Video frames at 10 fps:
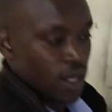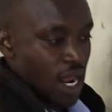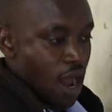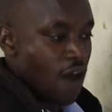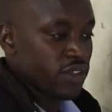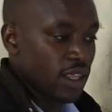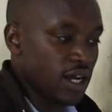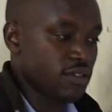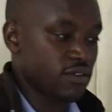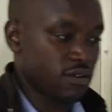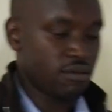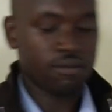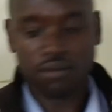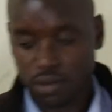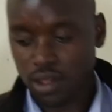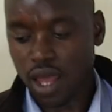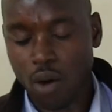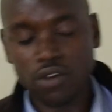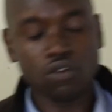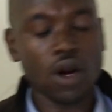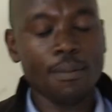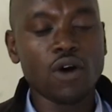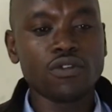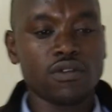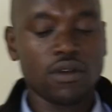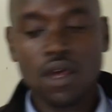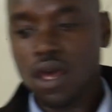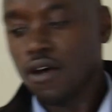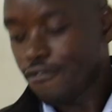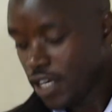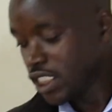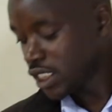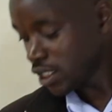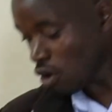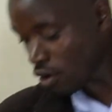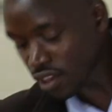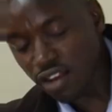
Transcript: Now after that, I want to talk about fetch or the